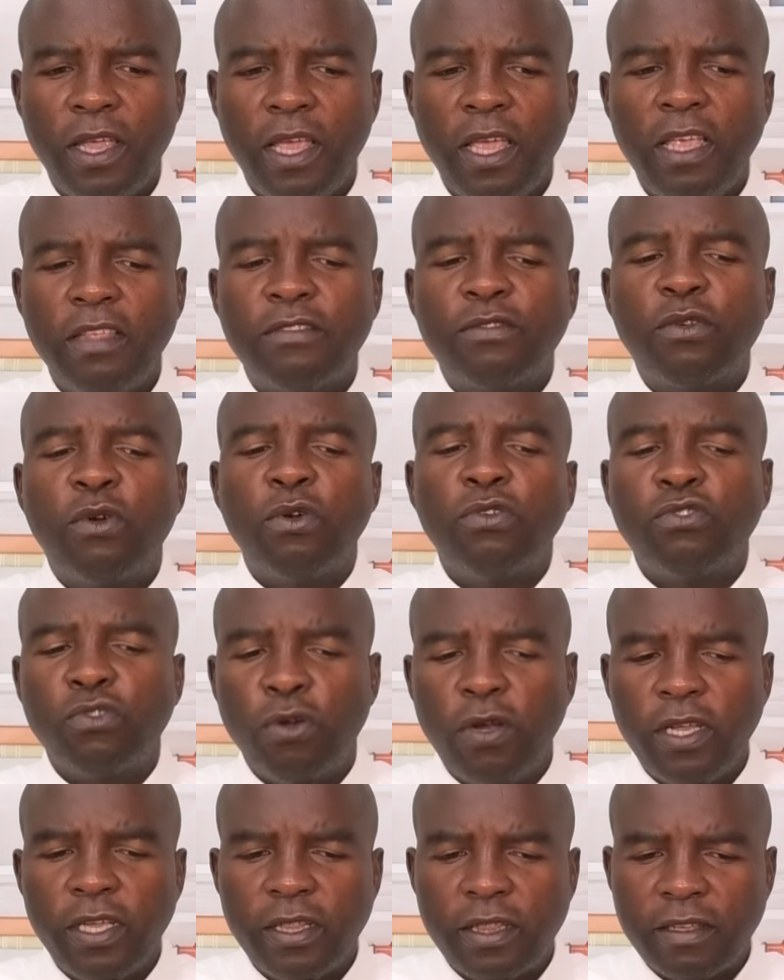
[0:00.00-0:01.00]
is
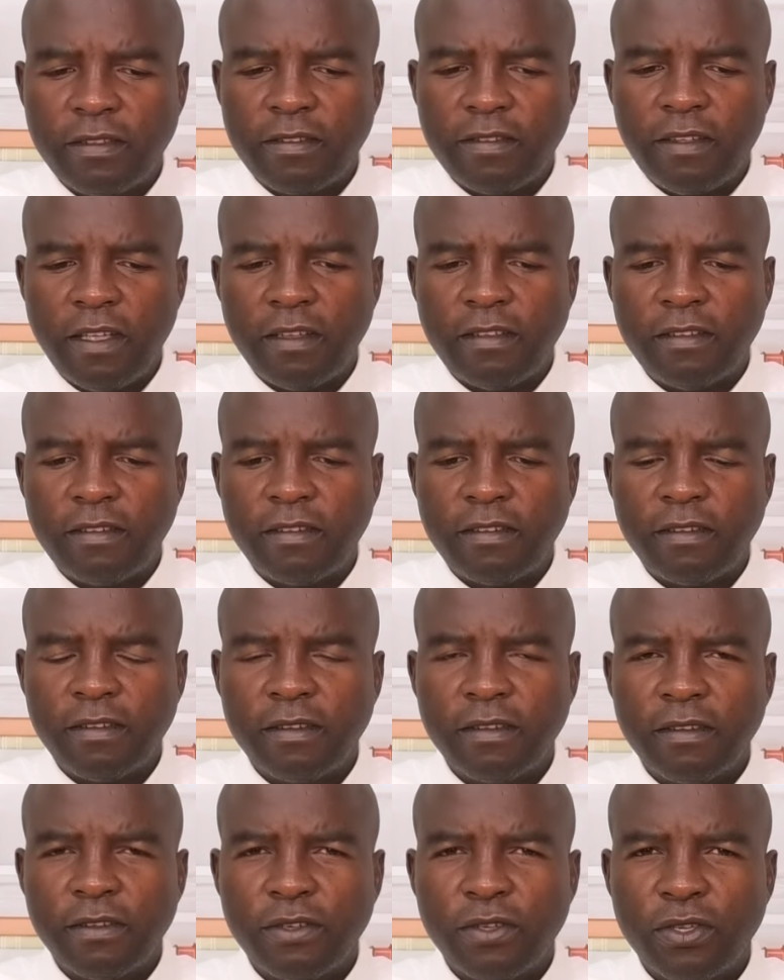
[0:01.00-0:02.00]
controlling the state?
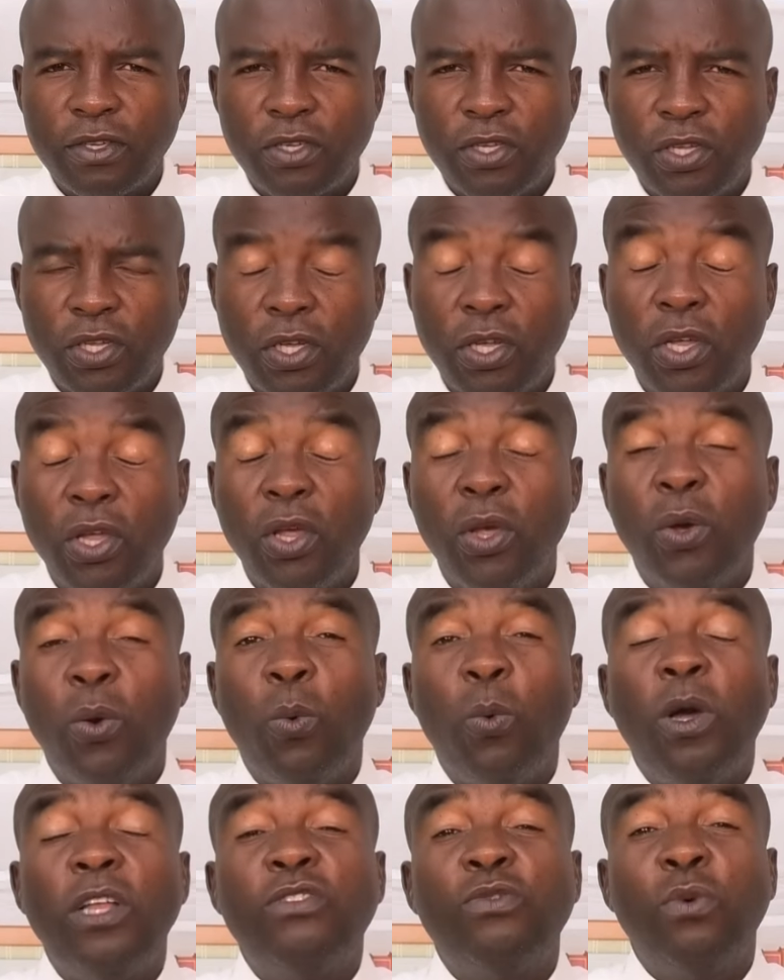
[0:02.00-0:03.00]

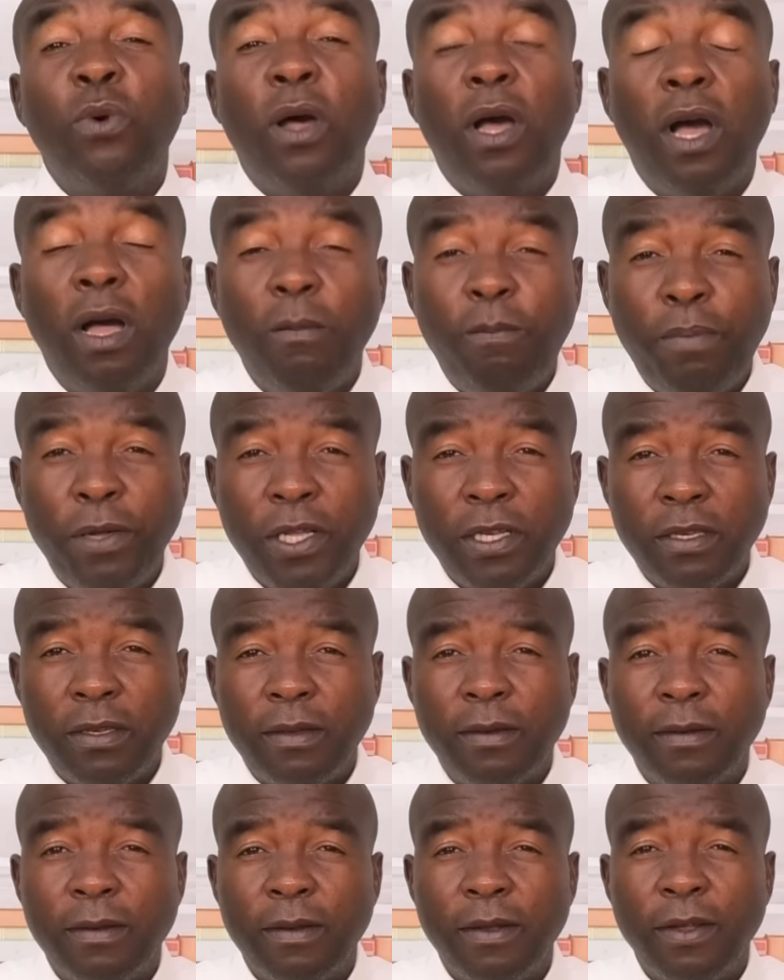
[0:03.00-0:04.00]
What will
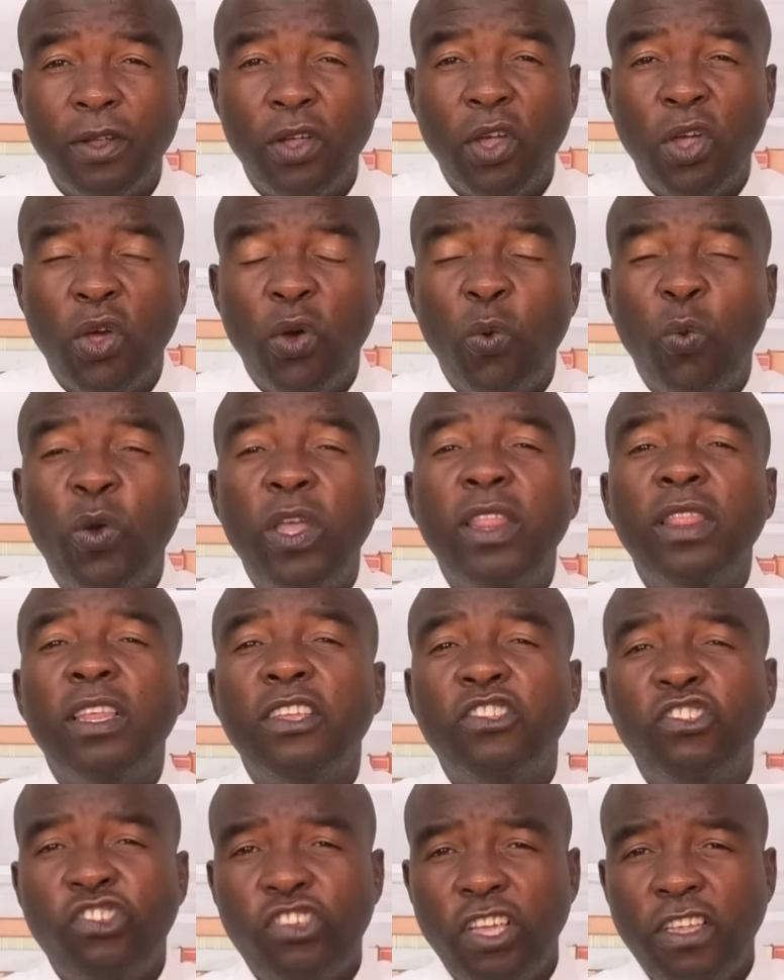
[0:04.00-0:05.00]
happen when
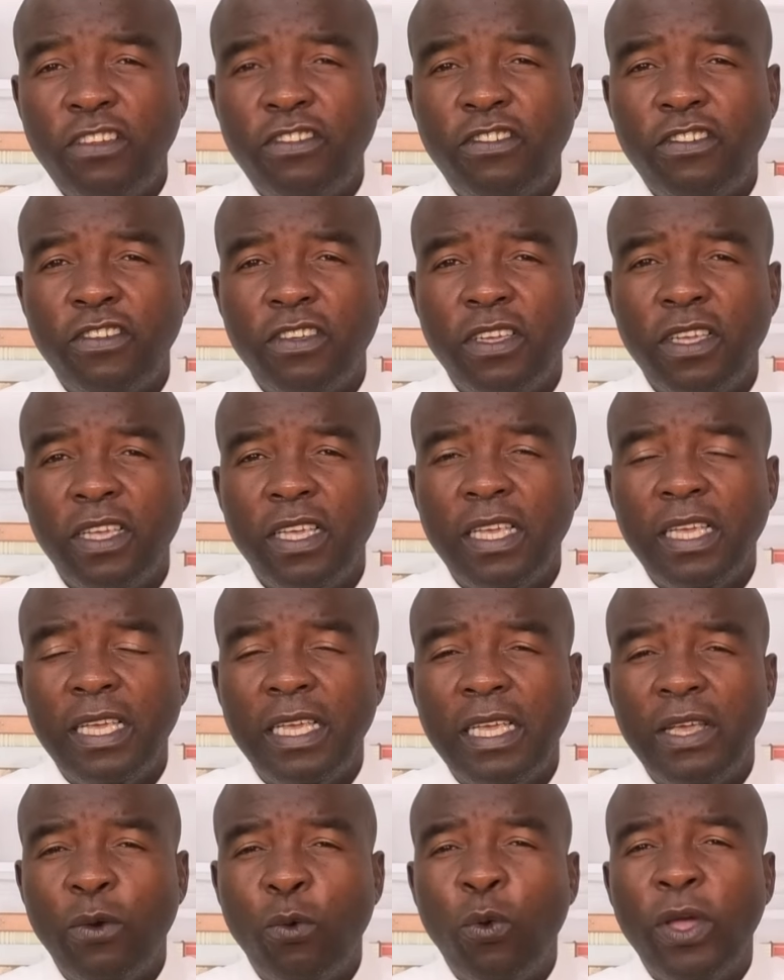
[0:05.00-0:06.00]
the church,
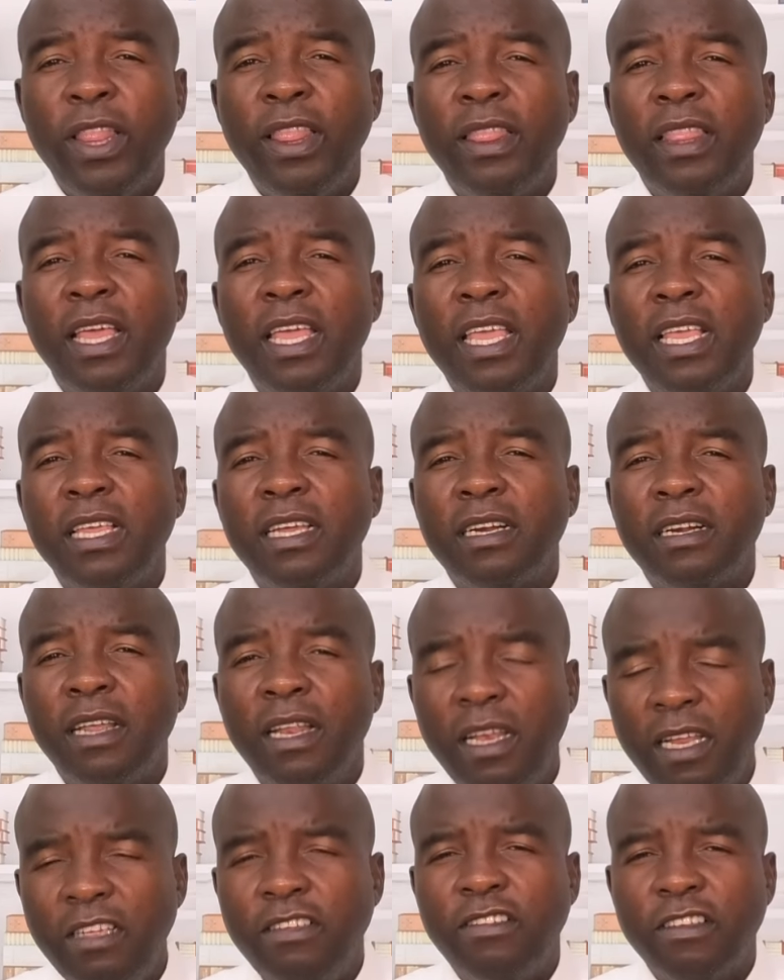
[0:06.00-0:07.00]
when the
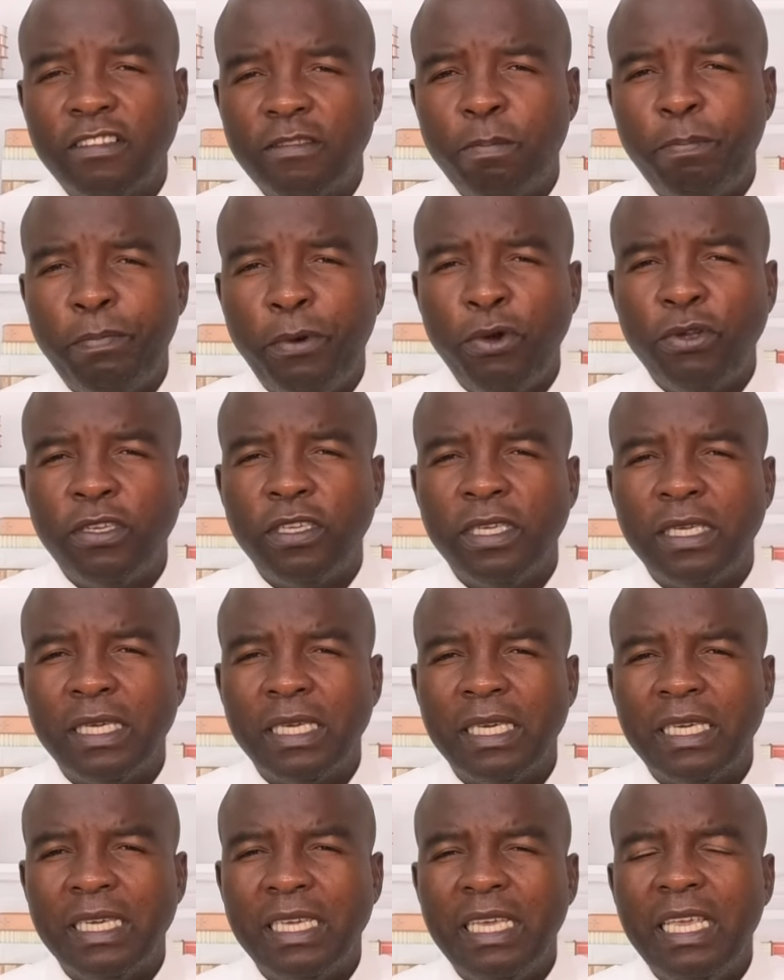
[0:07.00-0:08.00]
religious body
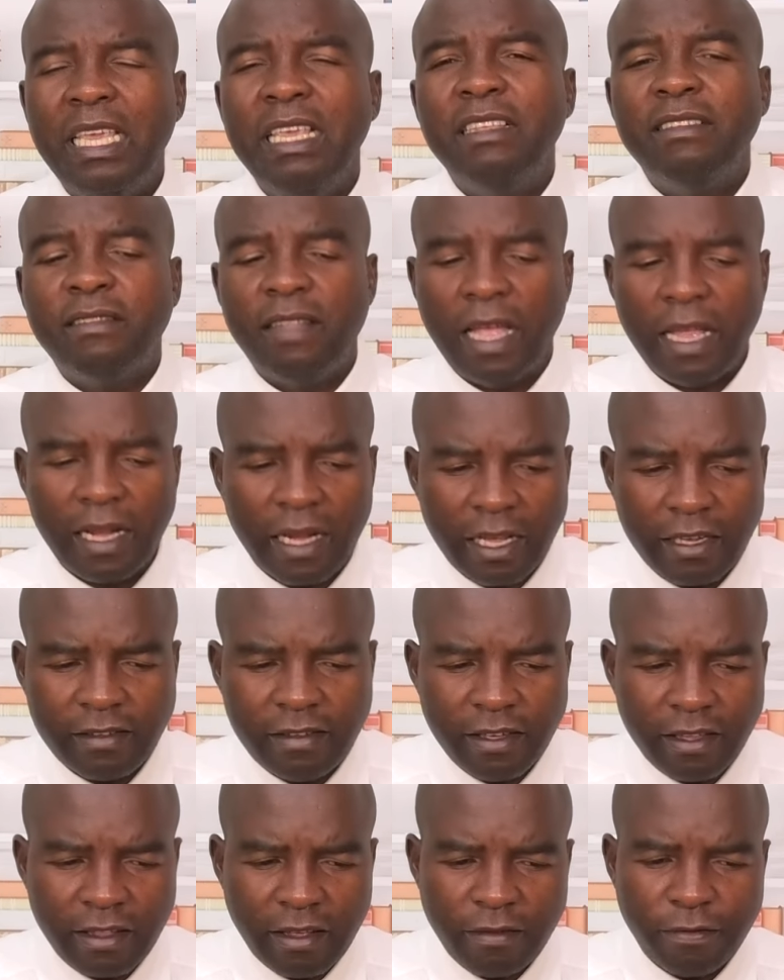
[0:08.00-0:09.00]
is
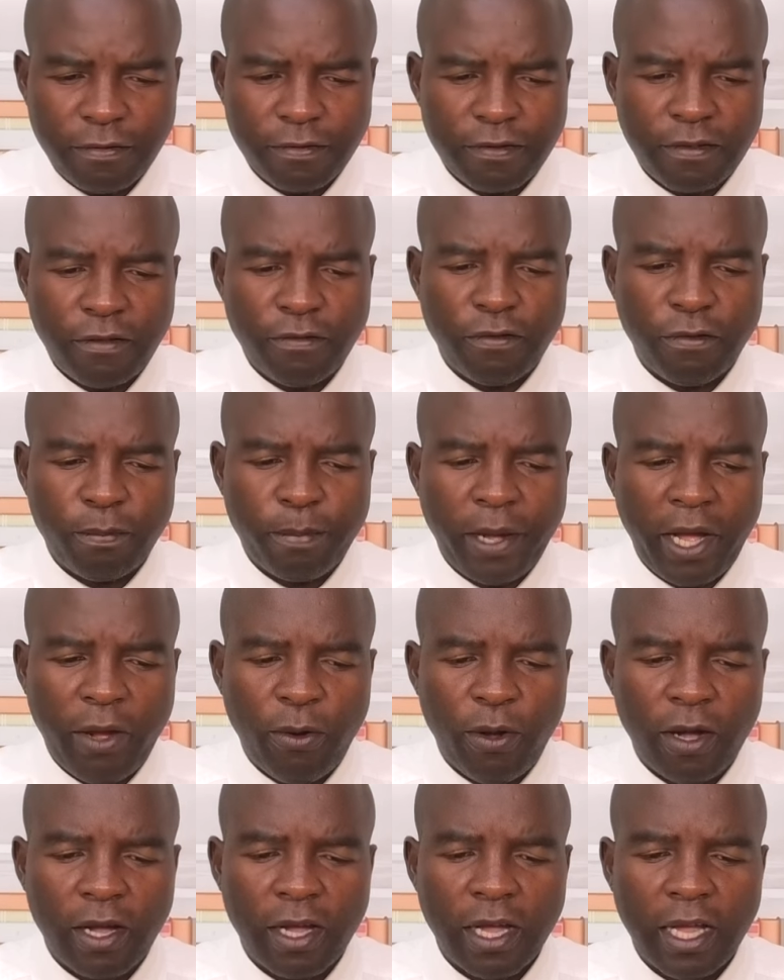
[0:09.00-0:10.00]
directing the civil
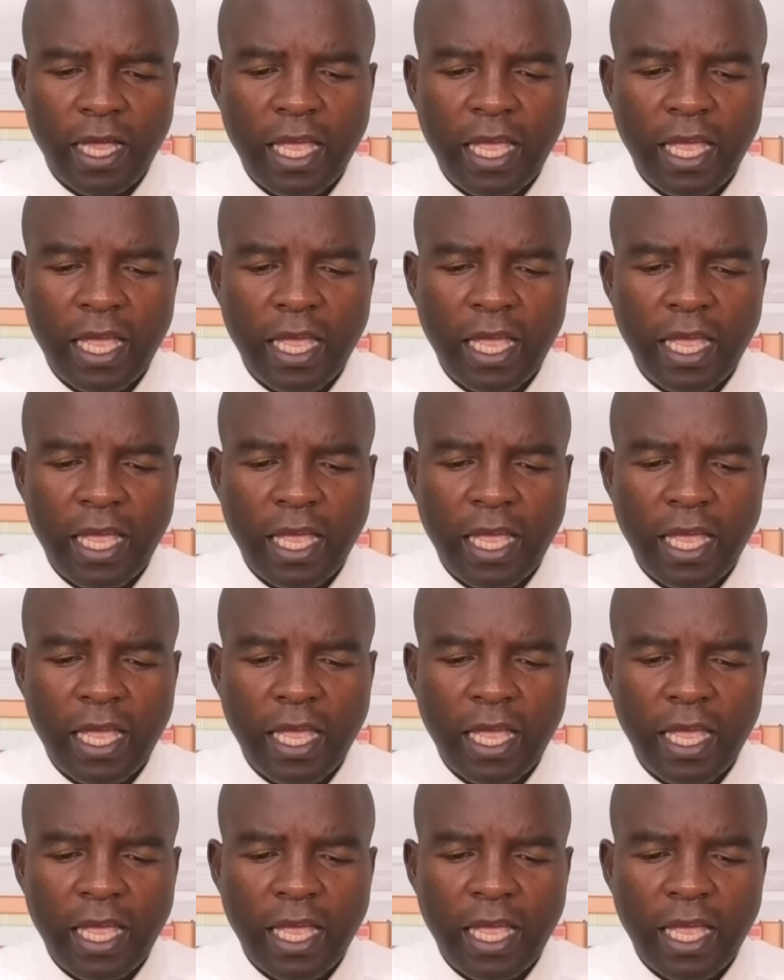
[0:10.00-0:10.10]
power?